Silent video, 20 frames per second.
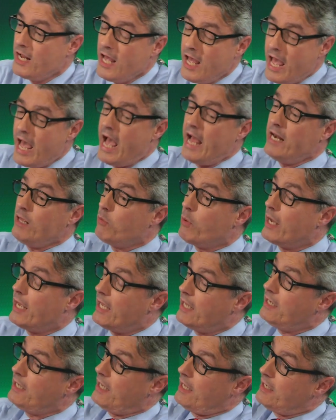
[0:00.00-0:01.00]
But
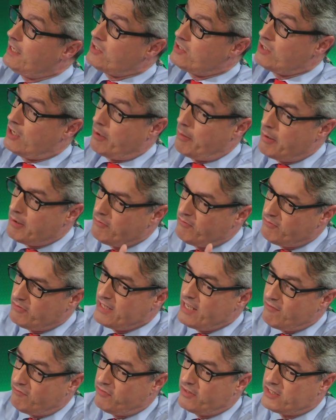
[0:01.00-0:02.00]
anyway, it is not. And
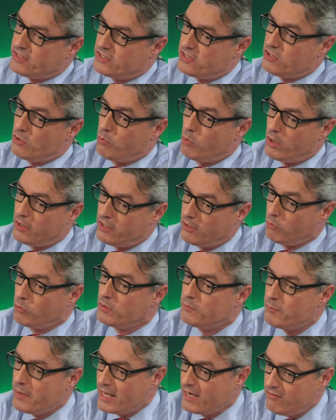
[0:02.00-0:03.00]
Netflix is the one that
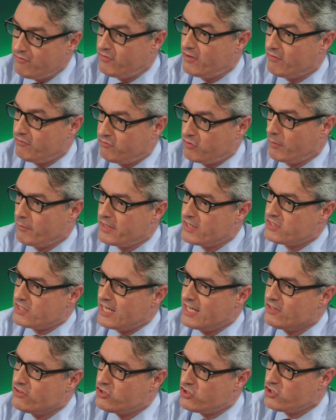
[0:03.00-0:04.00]
would benefit from this
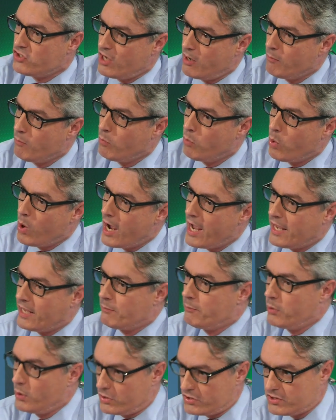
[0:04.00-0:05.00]
in some
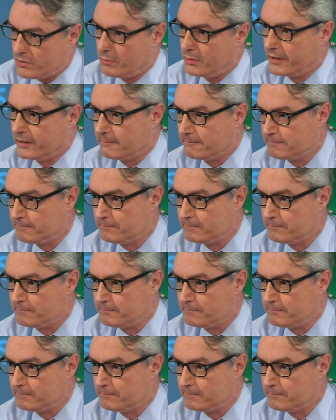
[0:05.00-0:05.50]
way, possibly.